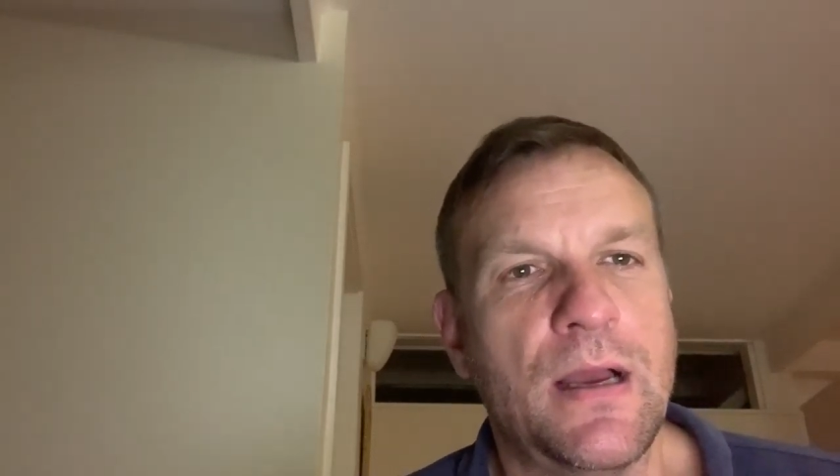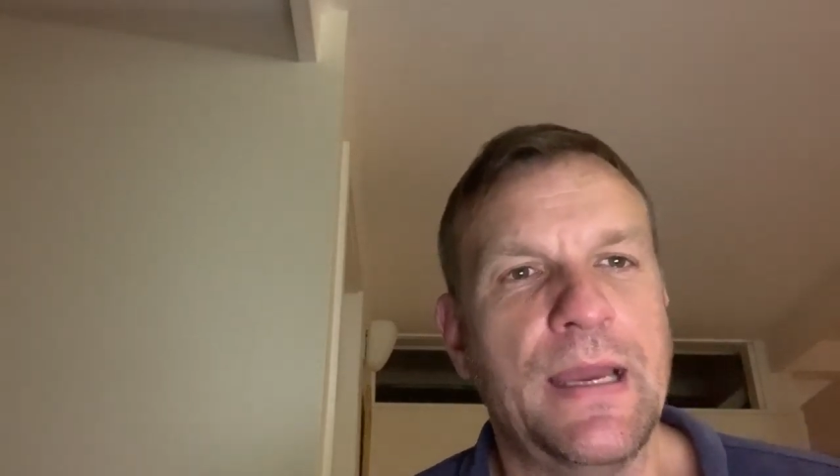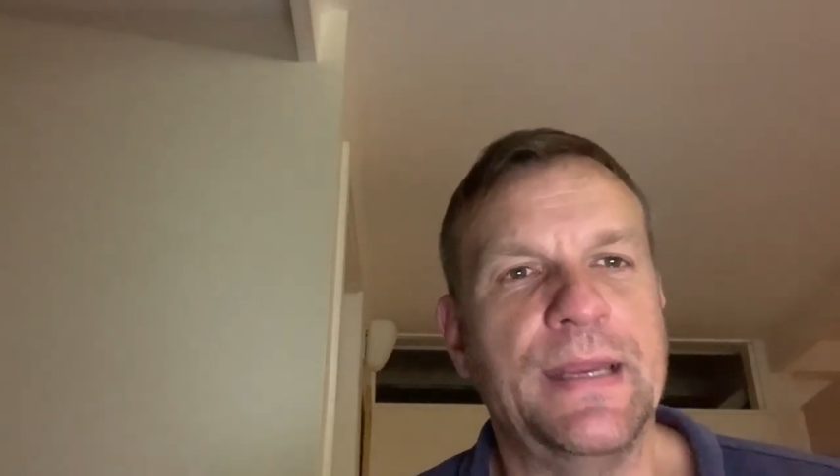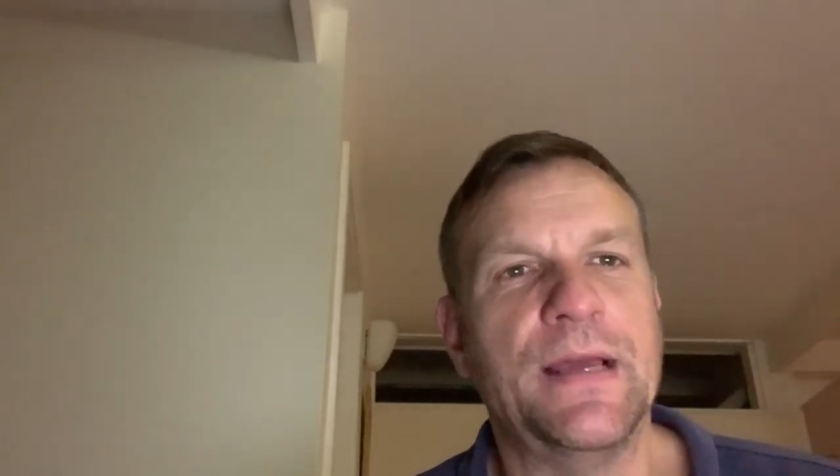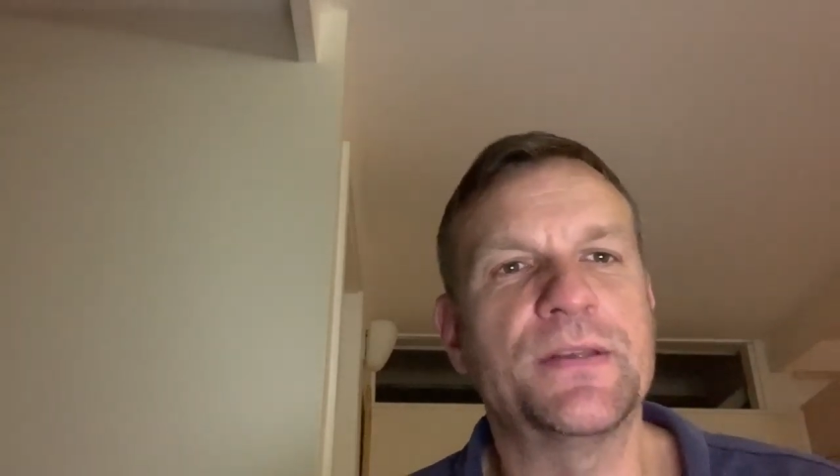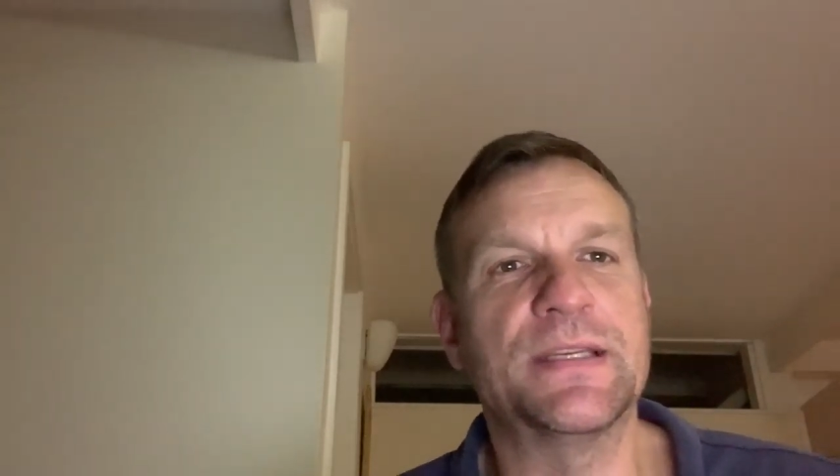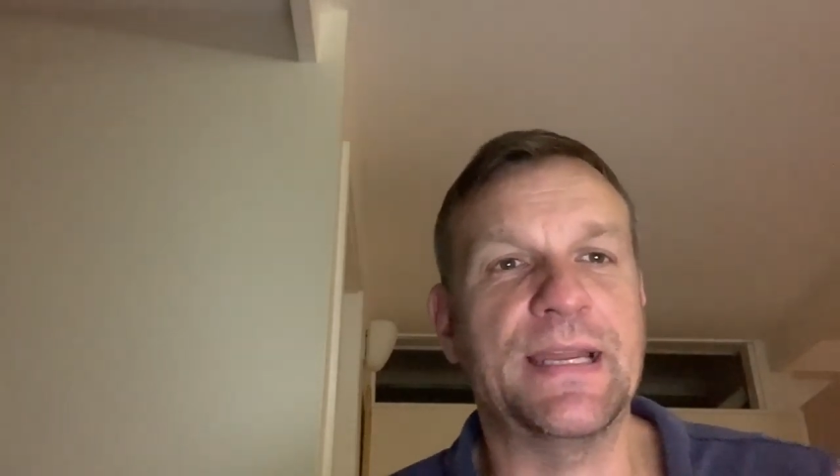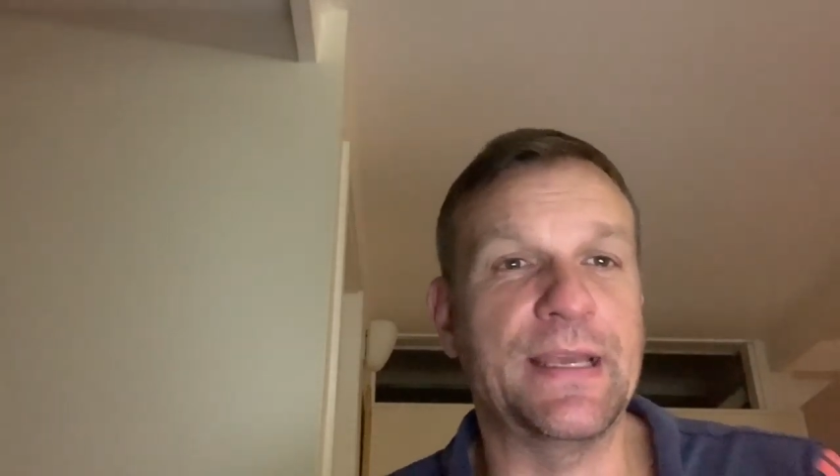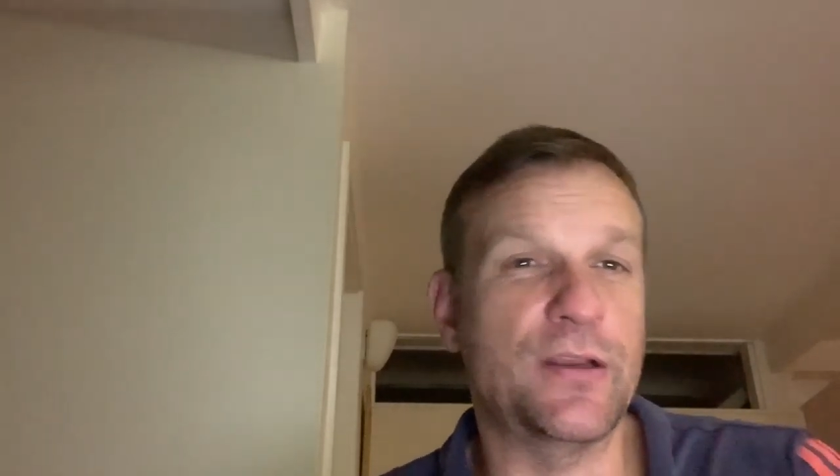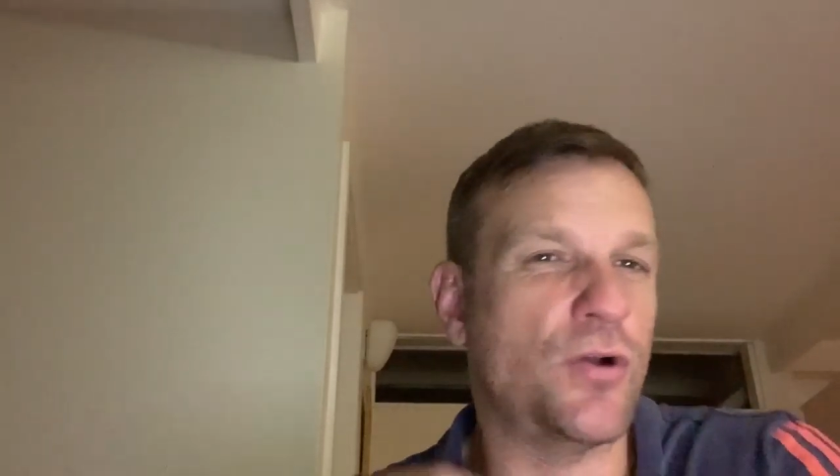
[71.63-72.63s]
in
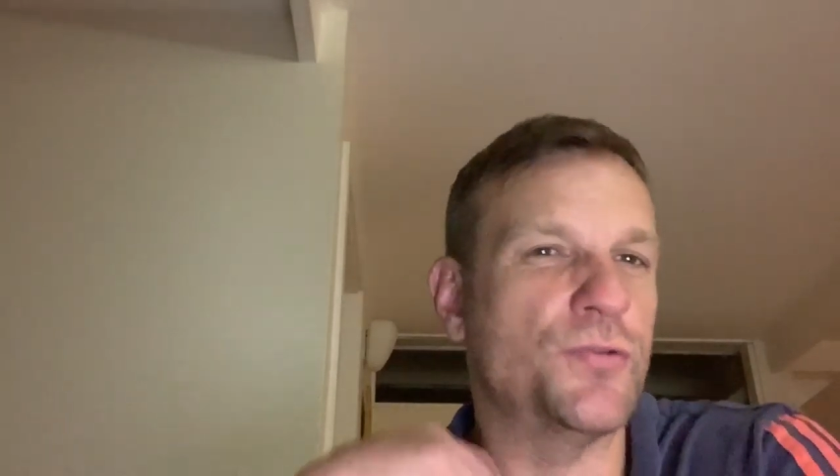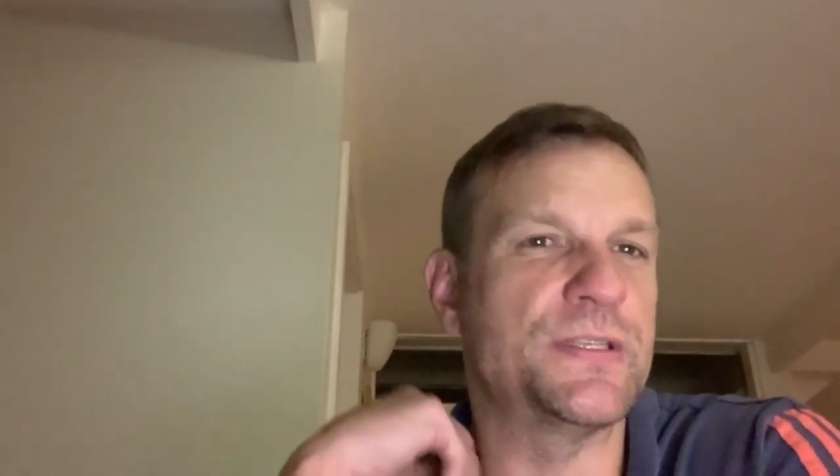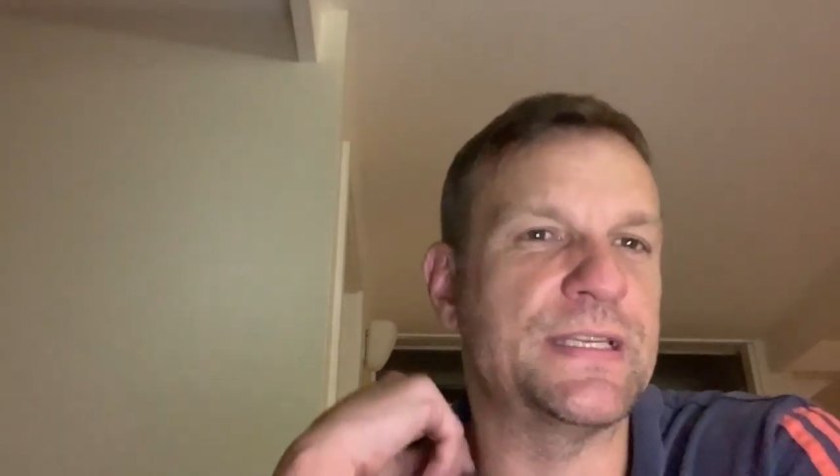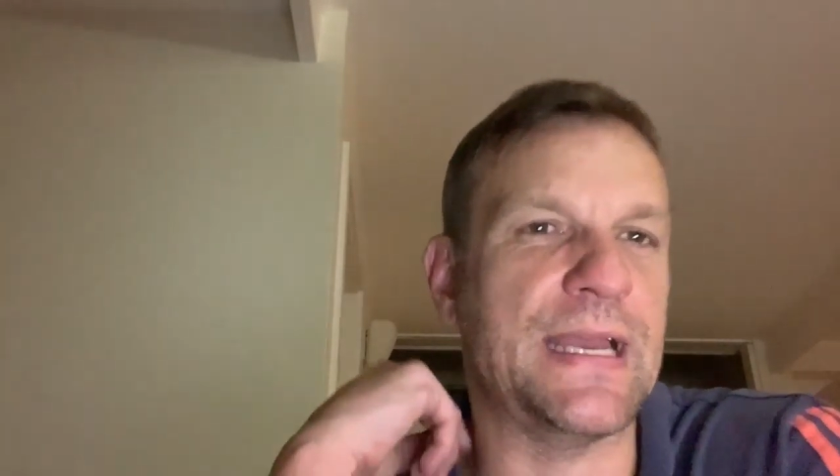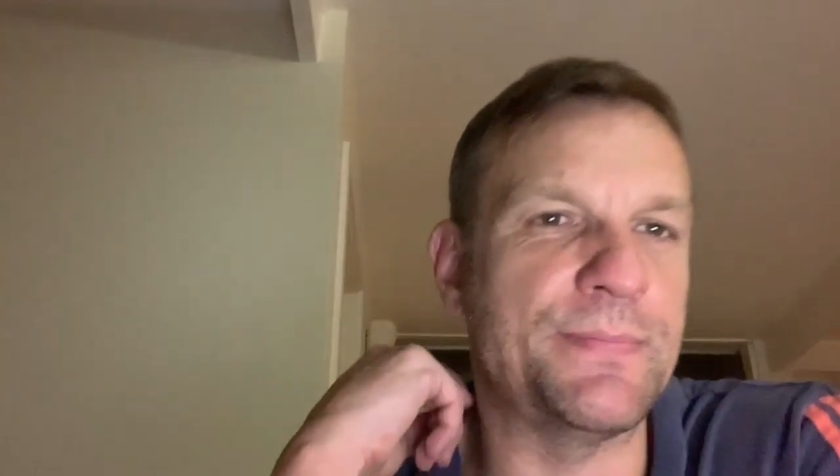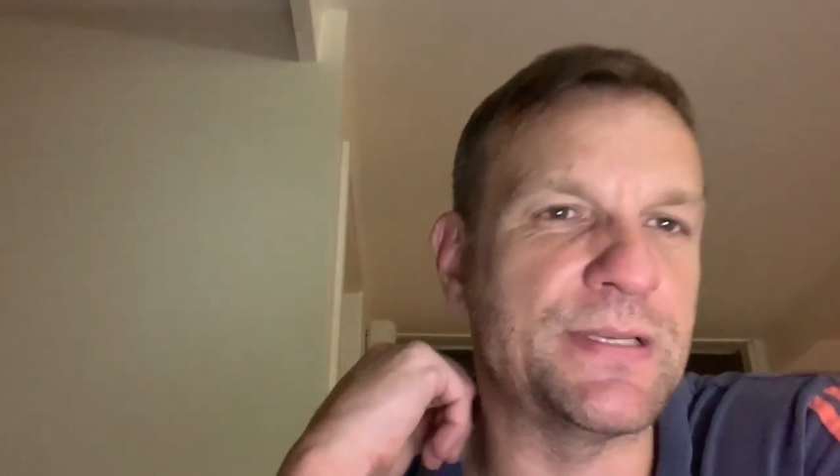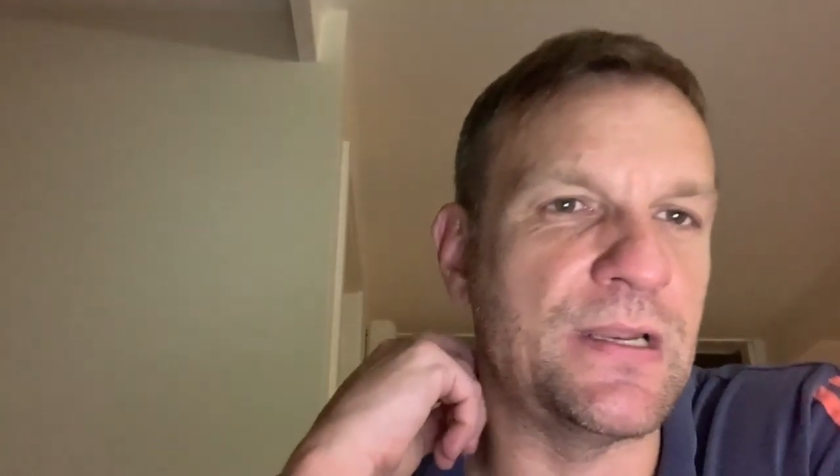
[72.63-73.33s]
understanding concepts